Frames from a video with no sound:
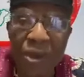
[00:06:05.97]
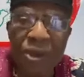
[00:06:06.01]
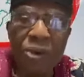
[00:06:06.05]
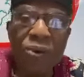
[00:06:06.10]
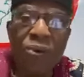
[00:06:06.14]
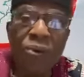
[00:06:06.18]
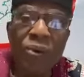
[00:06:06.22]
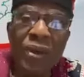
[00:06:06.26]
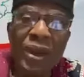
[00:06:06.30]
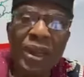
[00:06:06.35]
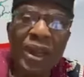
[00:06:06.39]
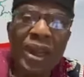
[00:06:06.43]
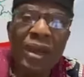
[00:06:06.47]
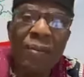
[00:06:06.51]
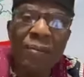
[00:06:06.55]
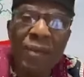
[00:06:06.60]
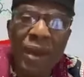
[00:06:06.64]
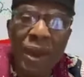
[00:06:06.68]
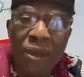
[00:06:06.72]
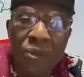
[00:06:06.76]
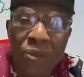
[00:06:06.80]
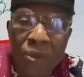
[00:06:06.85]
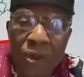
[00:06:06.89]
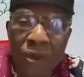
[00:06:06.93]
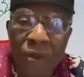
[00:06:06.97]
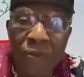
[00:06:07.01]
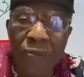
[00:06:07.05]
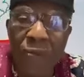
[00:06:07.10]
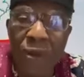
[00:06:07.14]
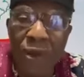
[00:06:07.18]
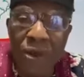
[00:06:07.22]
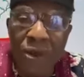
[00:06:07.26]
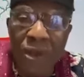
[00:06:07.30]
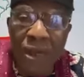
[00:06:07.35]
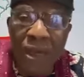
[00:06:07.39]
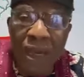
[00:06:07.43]
Whether by way of
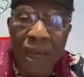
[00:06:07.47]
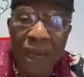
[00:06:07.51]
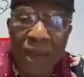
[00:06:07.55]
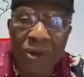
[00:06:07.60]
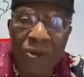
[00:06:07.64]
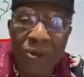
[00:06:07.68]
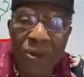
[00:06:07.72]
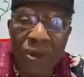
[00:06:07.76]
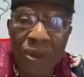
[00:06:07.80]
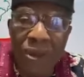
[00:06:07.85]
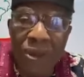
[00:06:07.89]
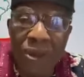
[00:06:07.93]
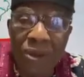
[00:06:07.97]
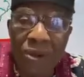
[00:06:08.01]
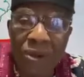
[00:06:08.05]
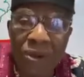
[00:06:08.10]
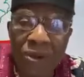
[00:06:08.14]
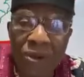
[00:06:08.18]
body language